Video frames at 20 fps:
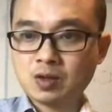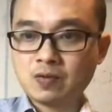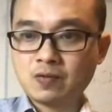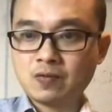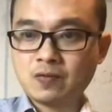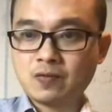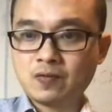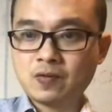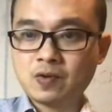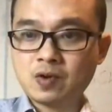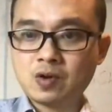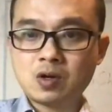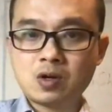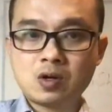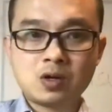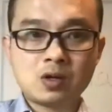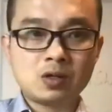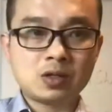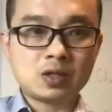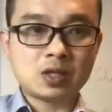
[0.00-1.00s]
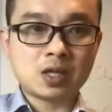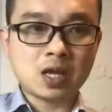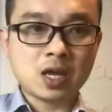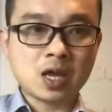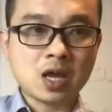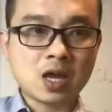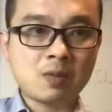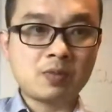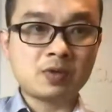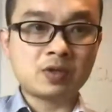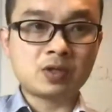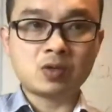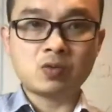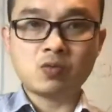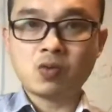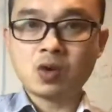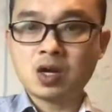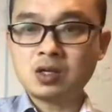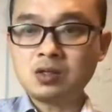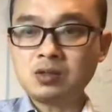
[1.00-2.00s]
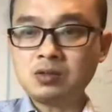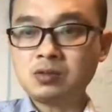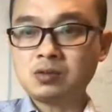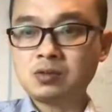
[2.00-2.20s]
For the Hamilton one,